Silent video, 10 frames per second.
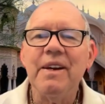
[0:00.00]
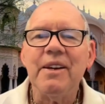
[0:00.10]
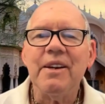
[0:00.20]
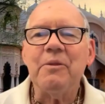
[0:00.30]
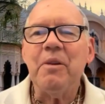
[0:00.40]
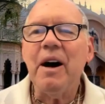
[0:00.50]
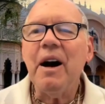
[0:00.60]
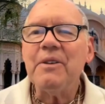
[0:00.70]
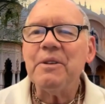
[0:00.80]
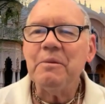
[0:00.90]
could
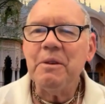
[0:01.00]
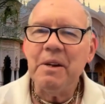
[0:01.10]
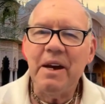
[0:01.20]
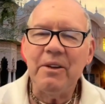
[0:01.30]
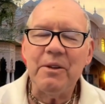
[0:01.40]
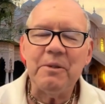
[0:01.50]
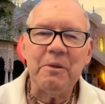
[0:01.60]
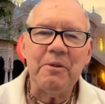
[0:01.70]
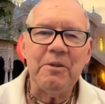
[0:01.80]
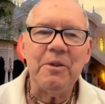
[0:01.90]
possibly be
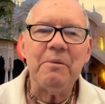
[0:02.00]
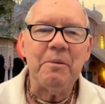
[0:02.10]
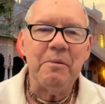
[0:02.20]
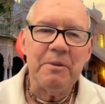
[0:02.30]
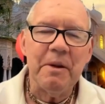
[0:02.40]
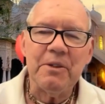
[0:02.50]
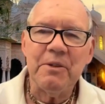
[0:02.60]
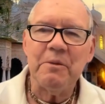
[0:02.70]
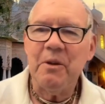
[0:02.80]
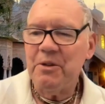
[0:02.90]
eligible for the
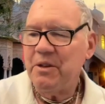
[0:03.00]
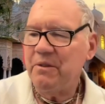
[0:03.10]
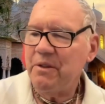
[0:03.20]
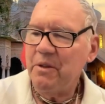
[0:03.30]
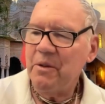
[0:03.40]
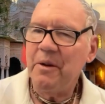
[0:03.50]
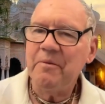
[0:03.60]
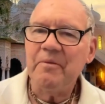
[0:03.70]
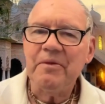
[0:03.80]
special mercy of the Lord?